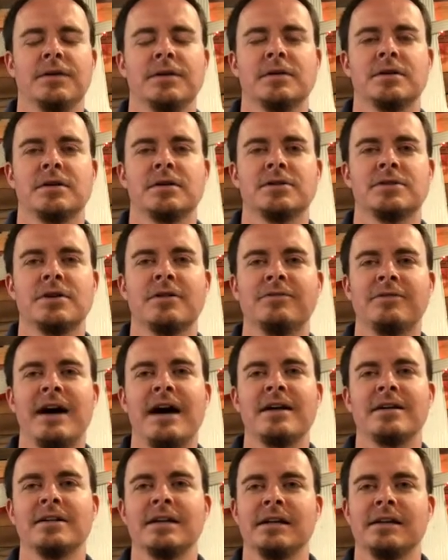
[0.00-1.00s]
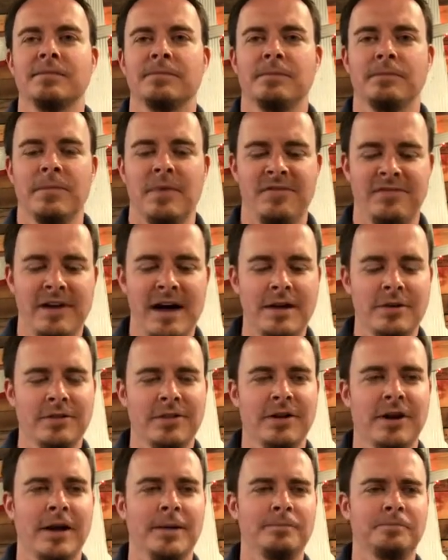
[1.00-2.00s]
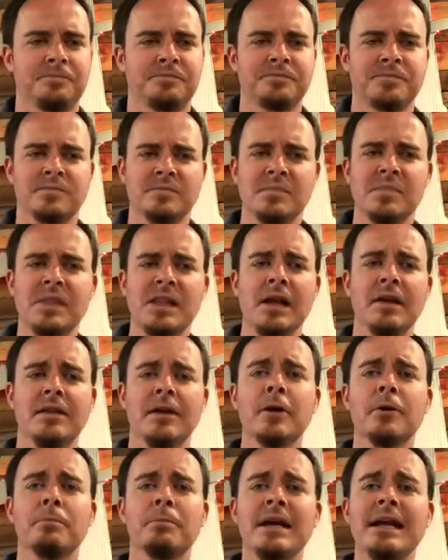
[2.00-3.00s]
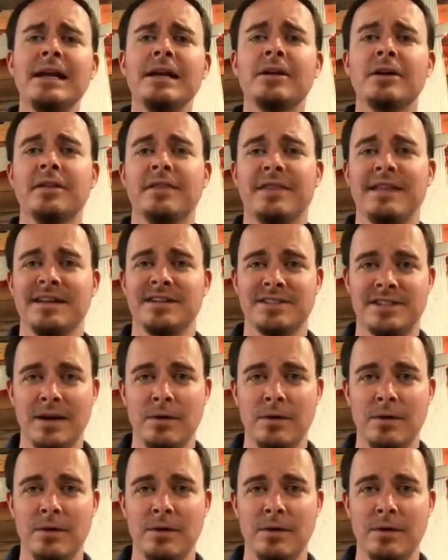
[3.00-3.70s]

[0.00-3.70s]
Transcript: So finally, my final thought. There are many good things that